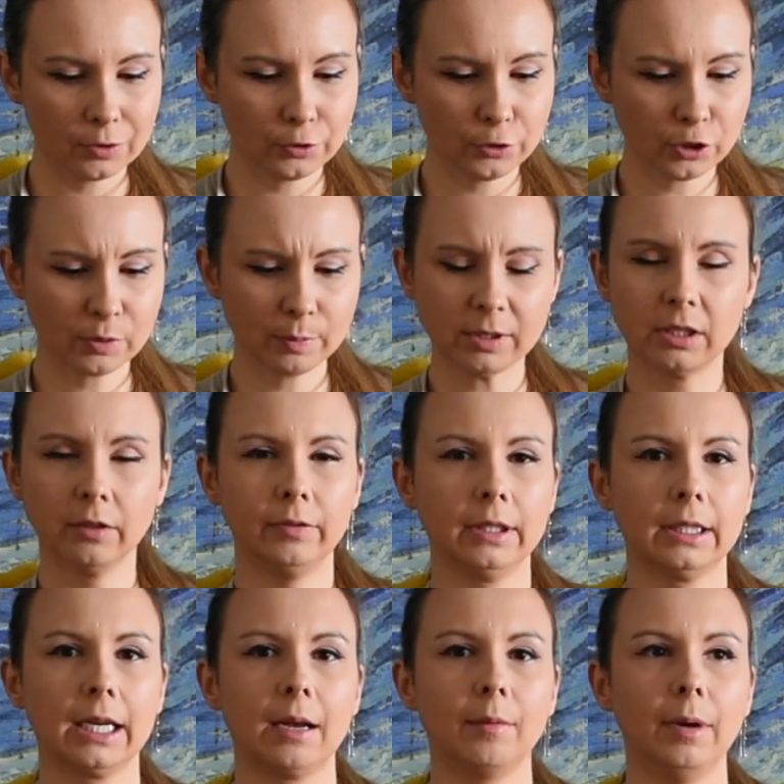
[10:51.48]
just
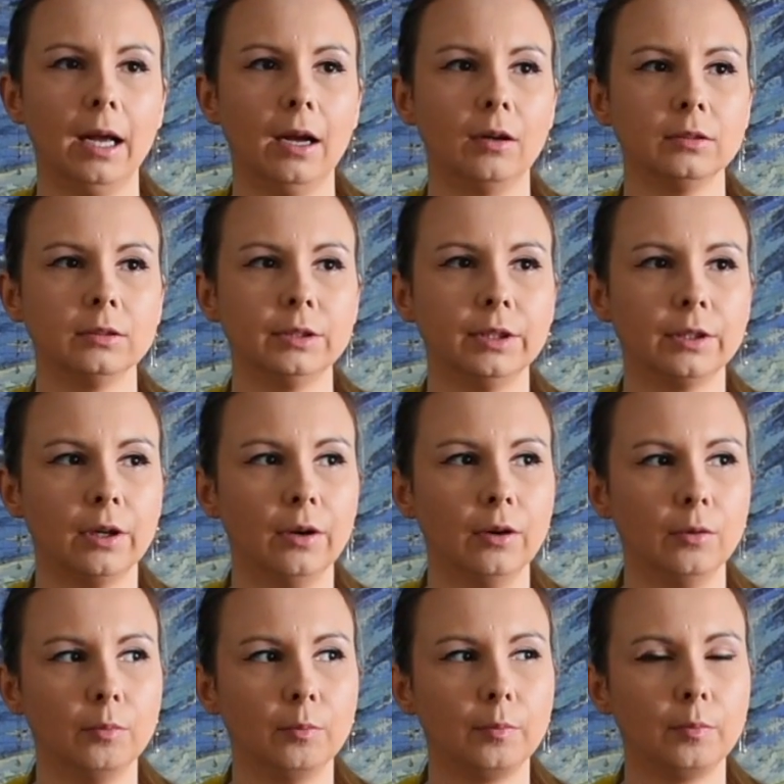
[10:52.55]
specifically about, you
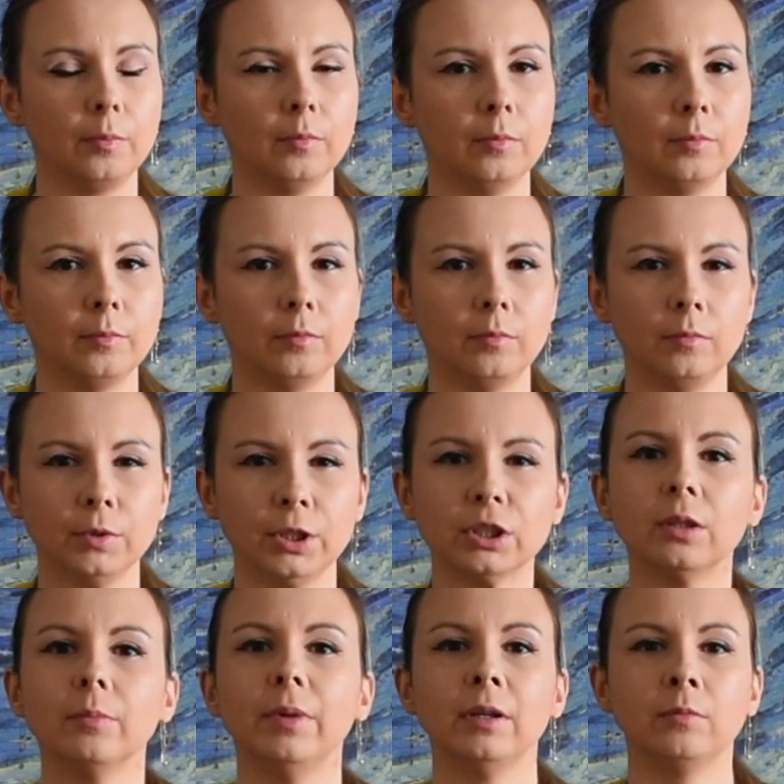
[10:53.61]
know,
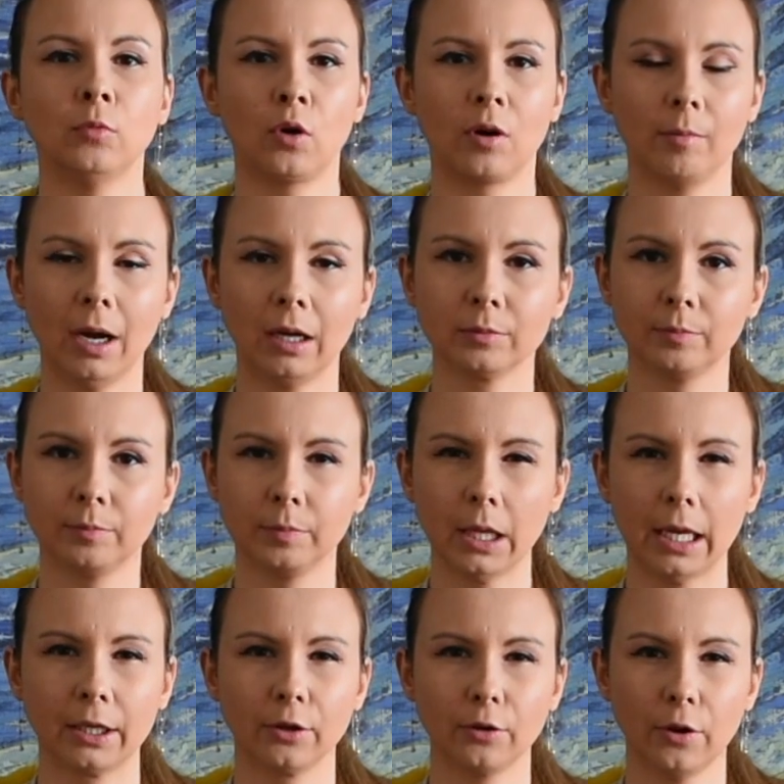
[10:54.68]
just a bit more about
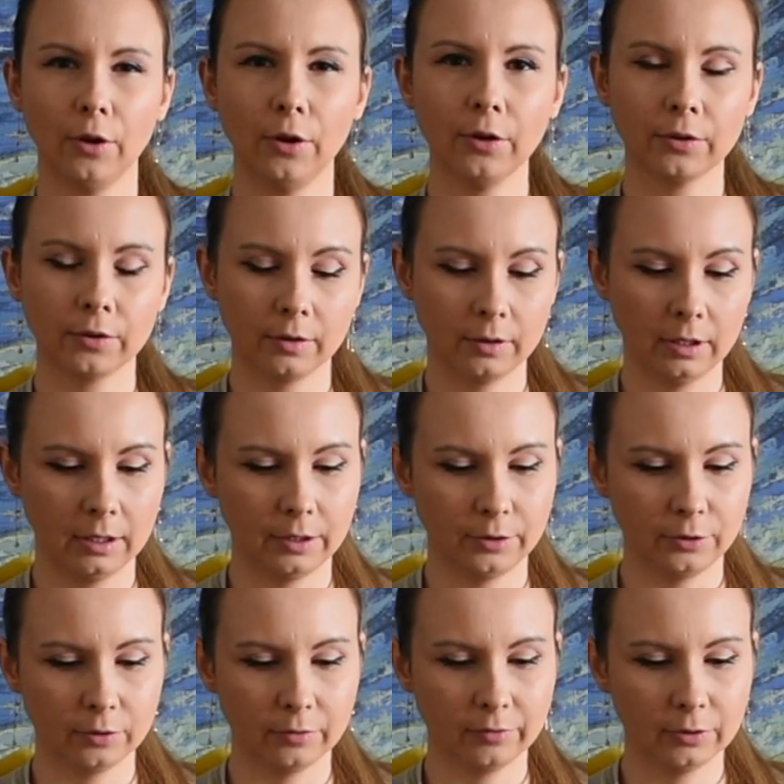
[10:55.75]
planet Earth, the
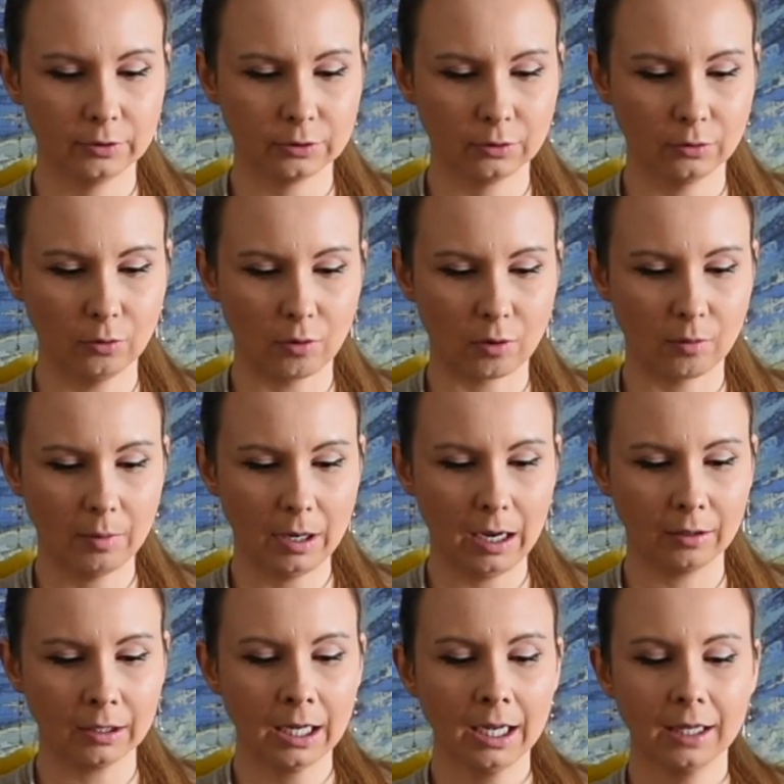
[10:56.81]
universal law
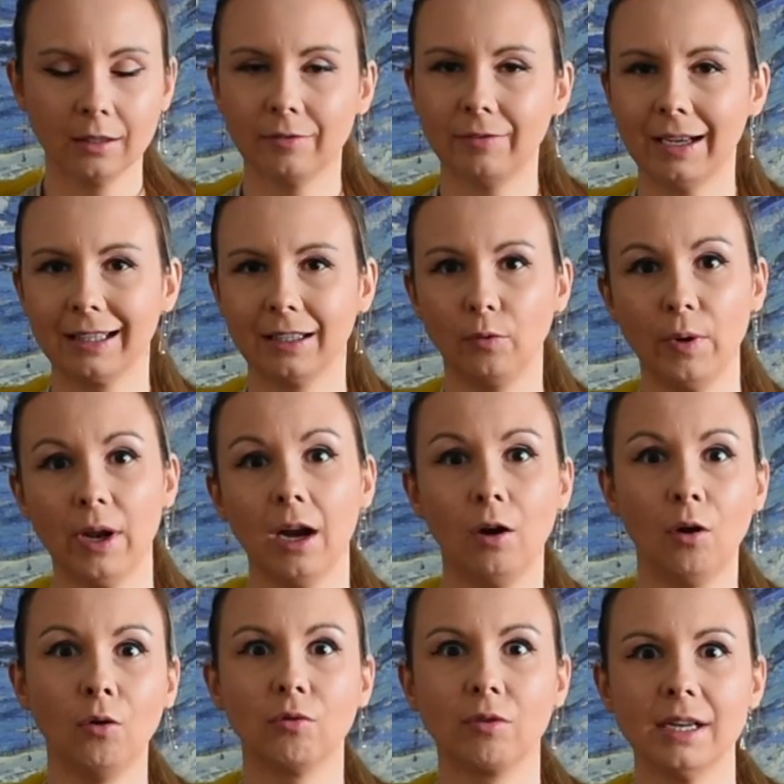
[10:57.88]
about the fact that we are
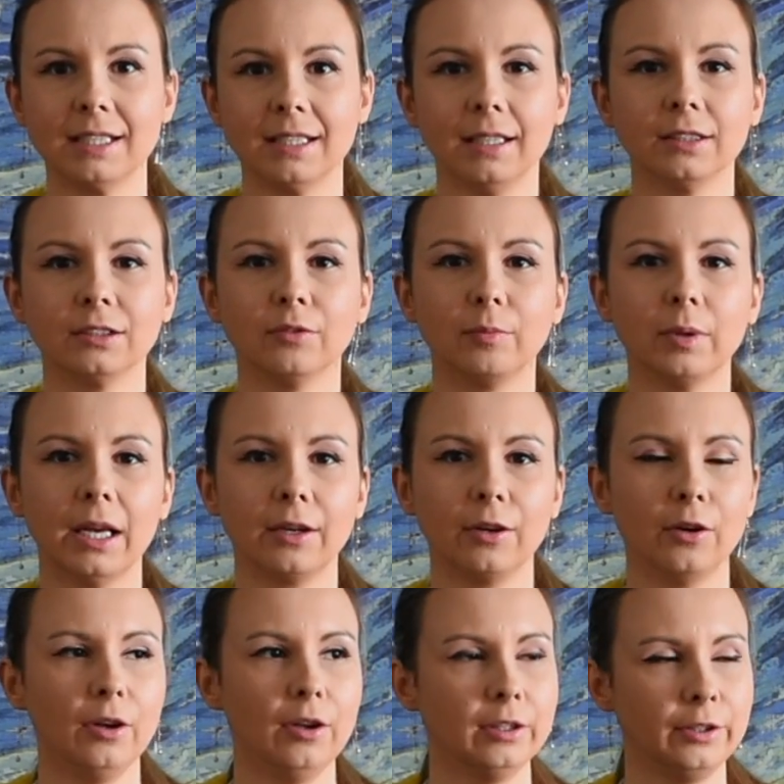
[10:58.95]
all residents of
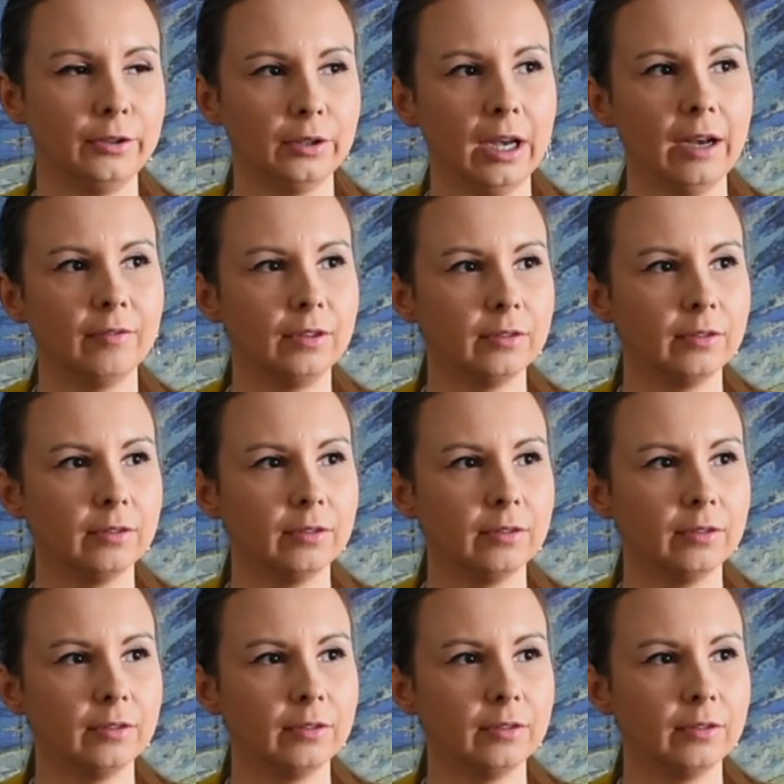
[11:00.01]
planet Earth, and you have